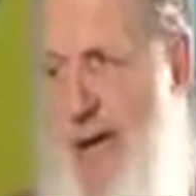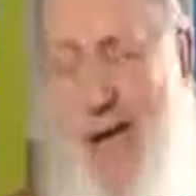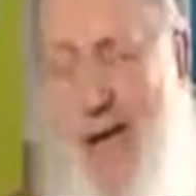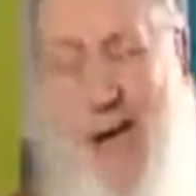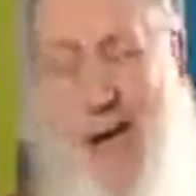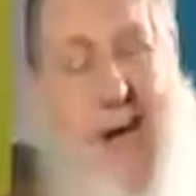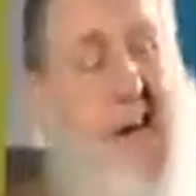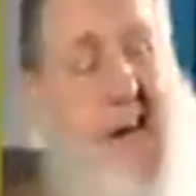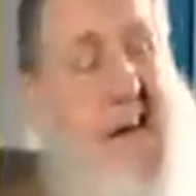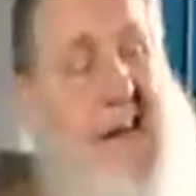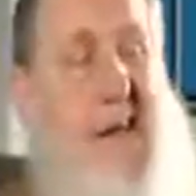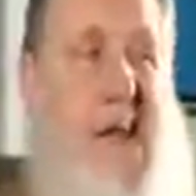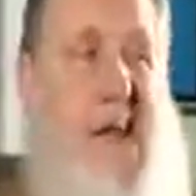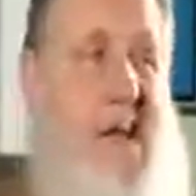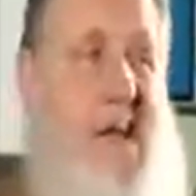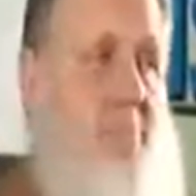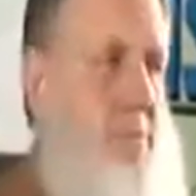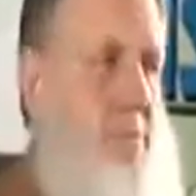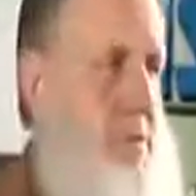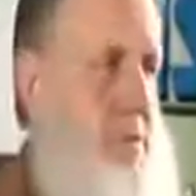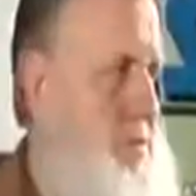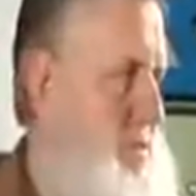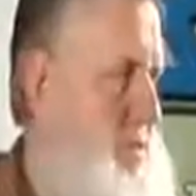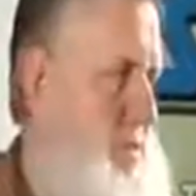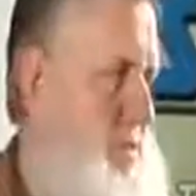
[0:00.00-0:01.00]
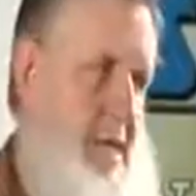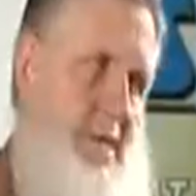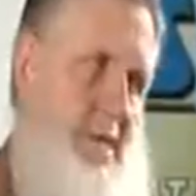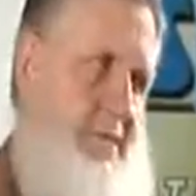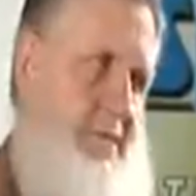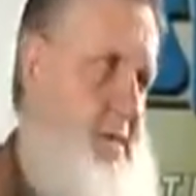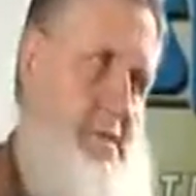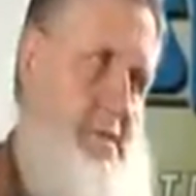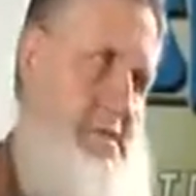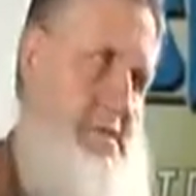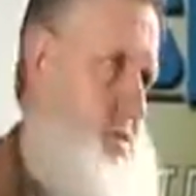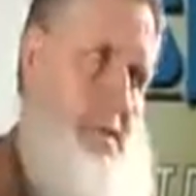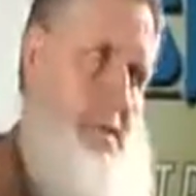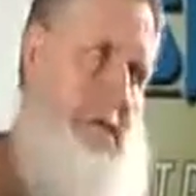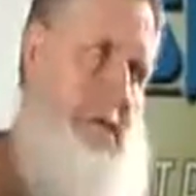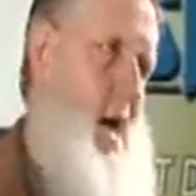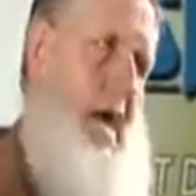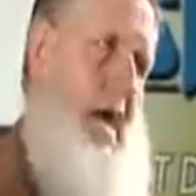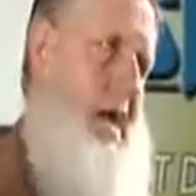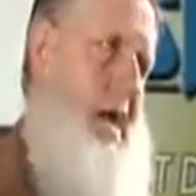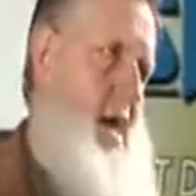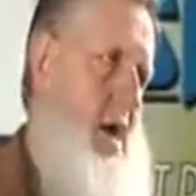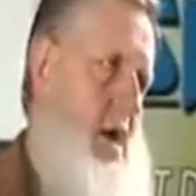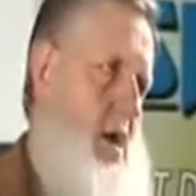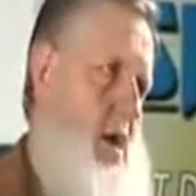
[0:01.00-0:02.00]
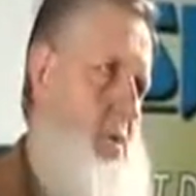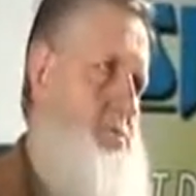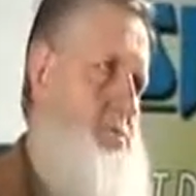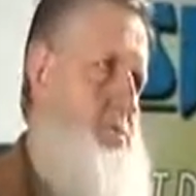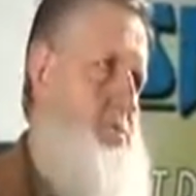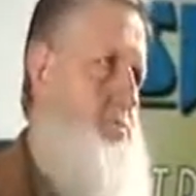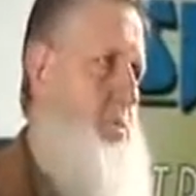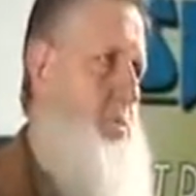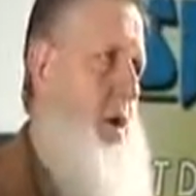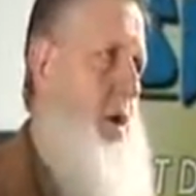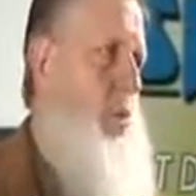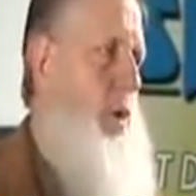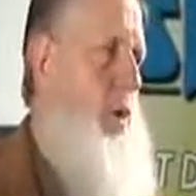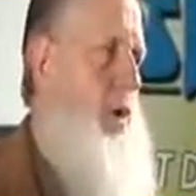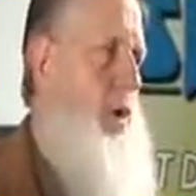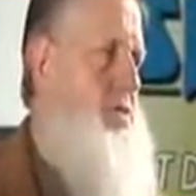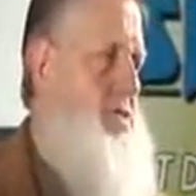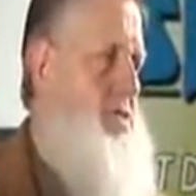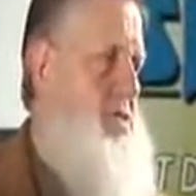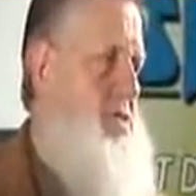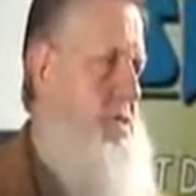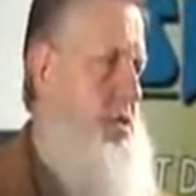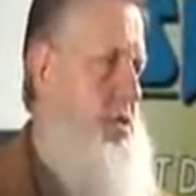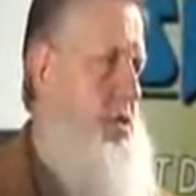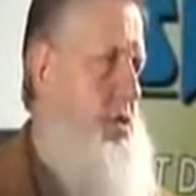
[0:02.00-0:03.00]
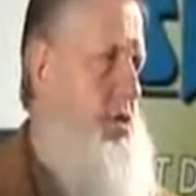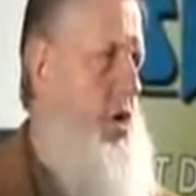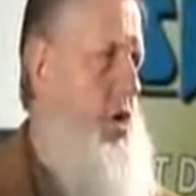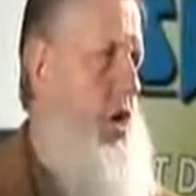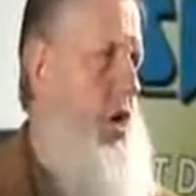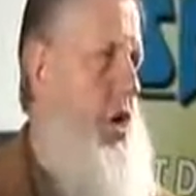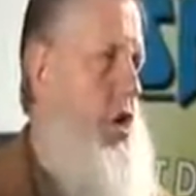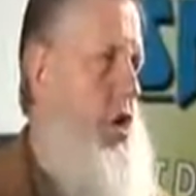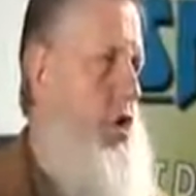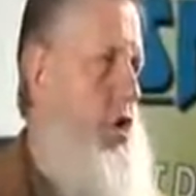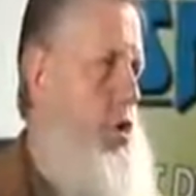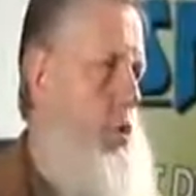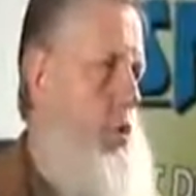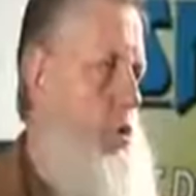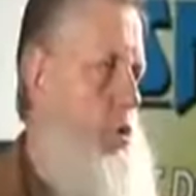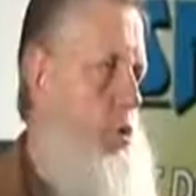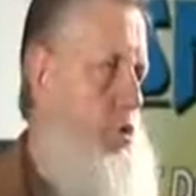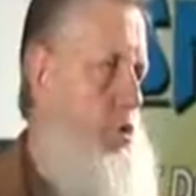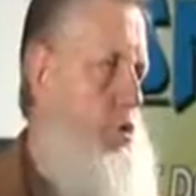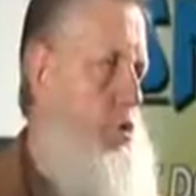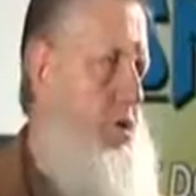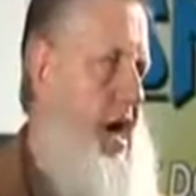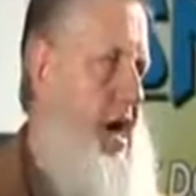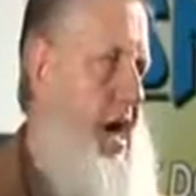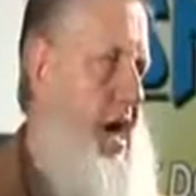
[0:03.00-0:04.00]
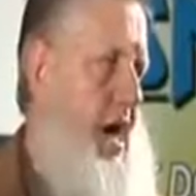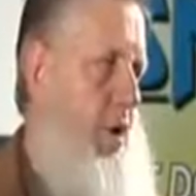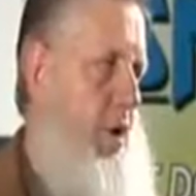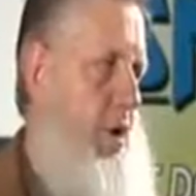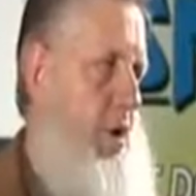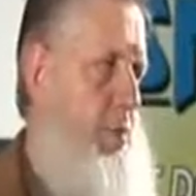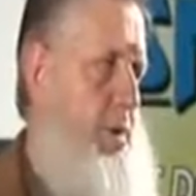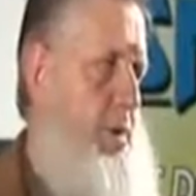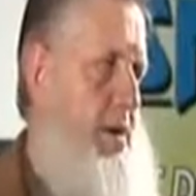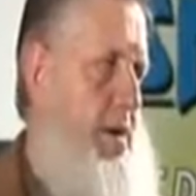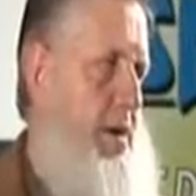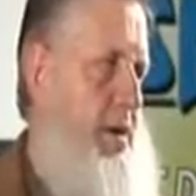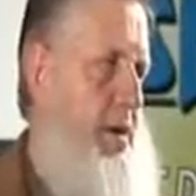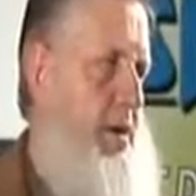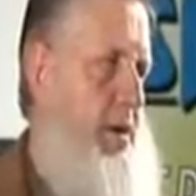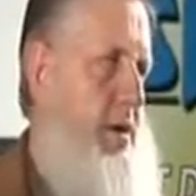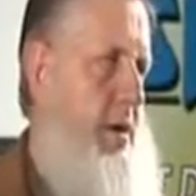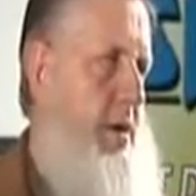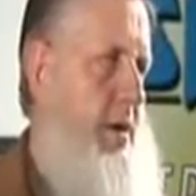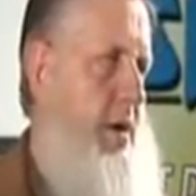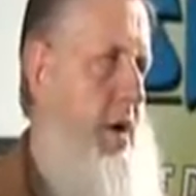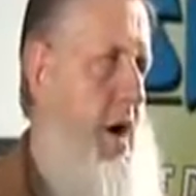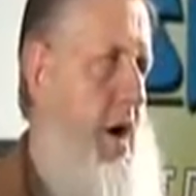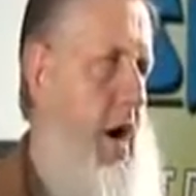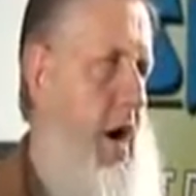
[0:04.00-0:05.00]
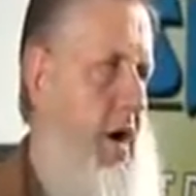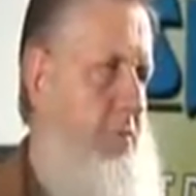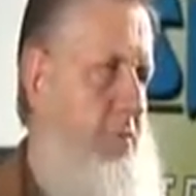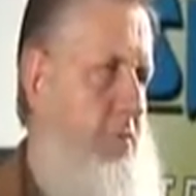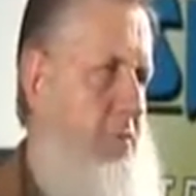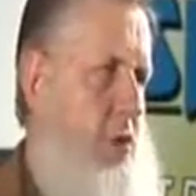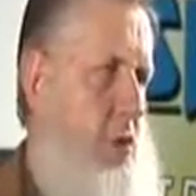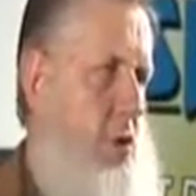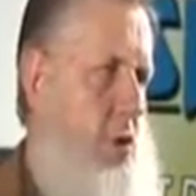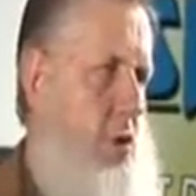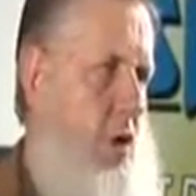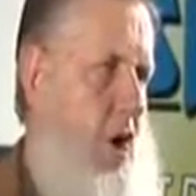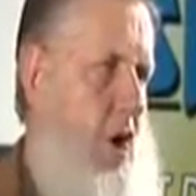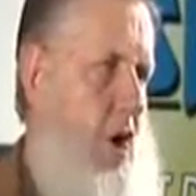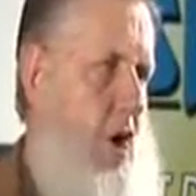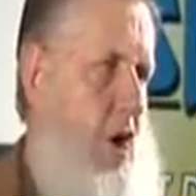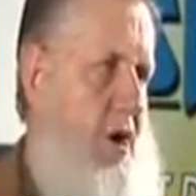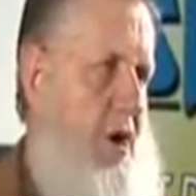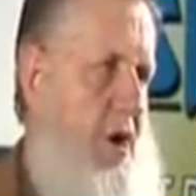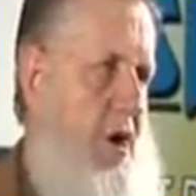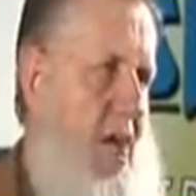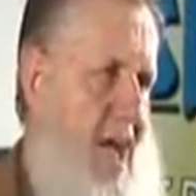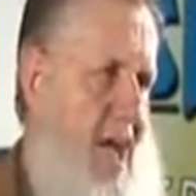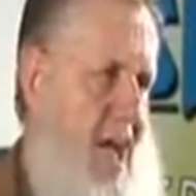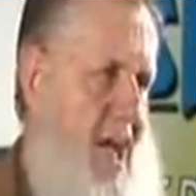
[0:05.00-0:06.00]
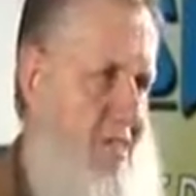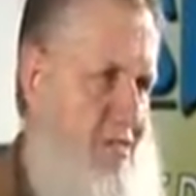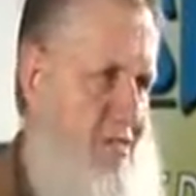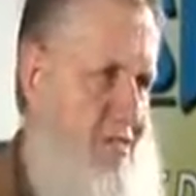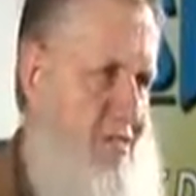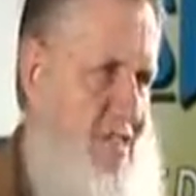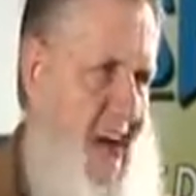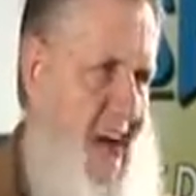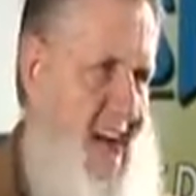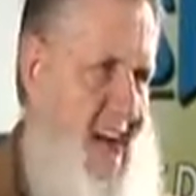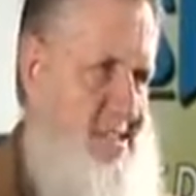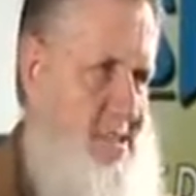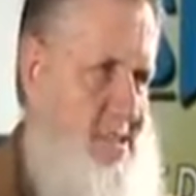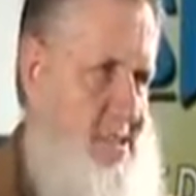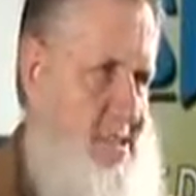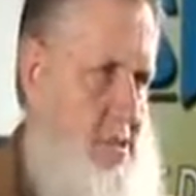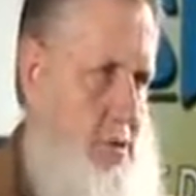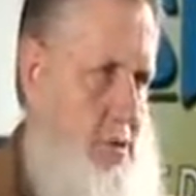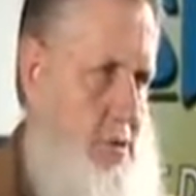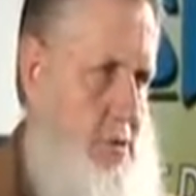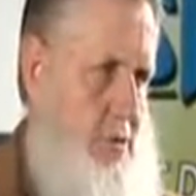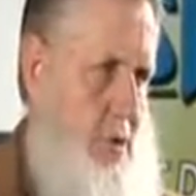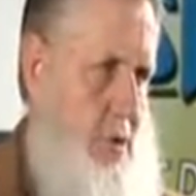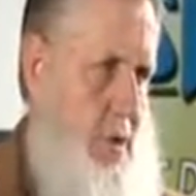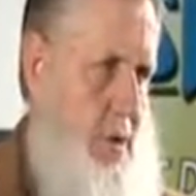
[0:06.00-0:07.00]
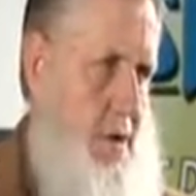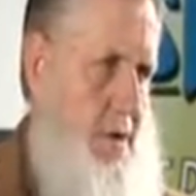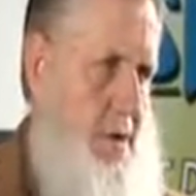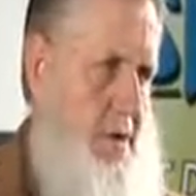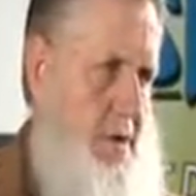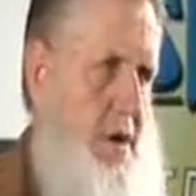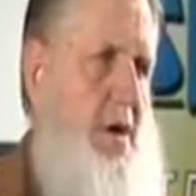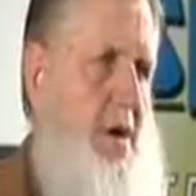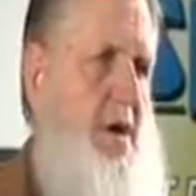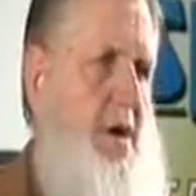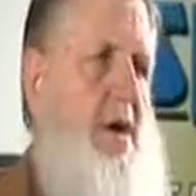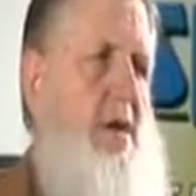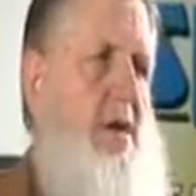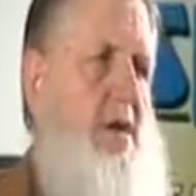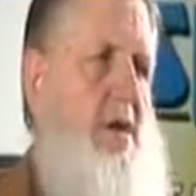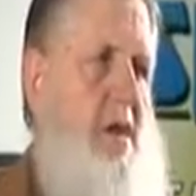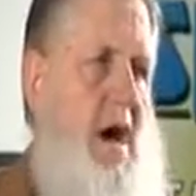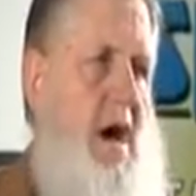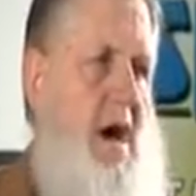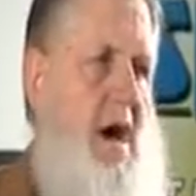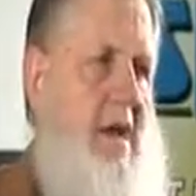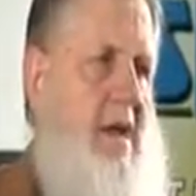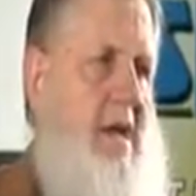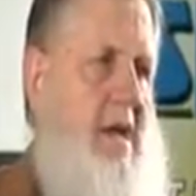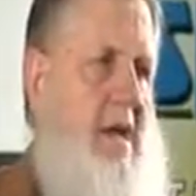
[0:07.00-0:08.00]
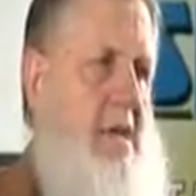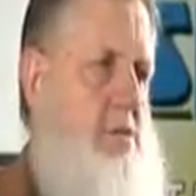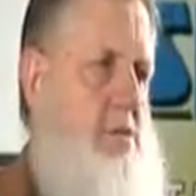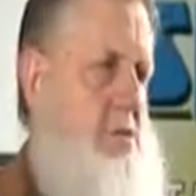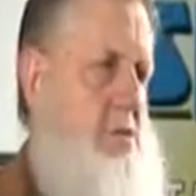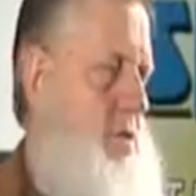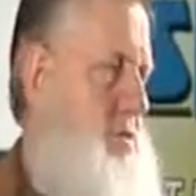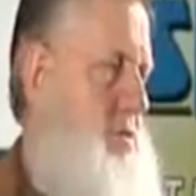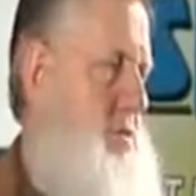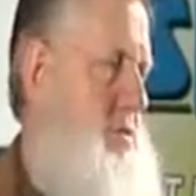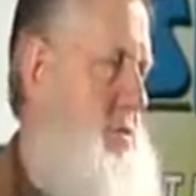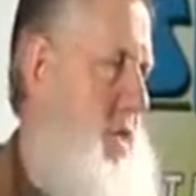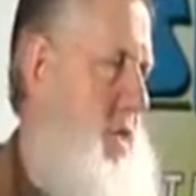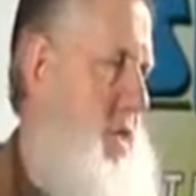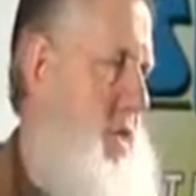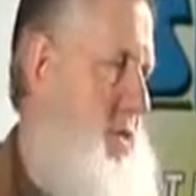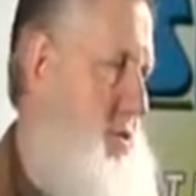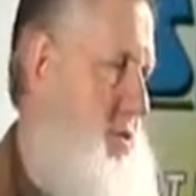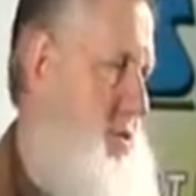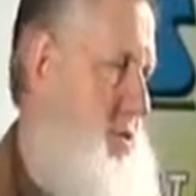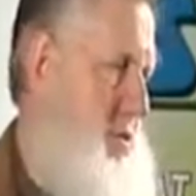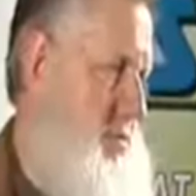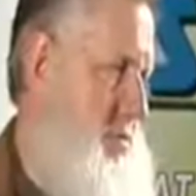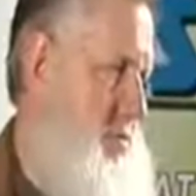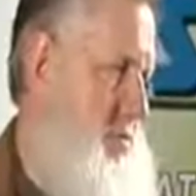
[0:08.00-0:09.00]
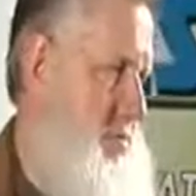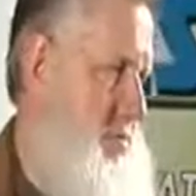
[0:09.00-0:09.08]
88% of us are not Arabs, but we still use the Arabic of the Quran, and that's the Quran, not any translation.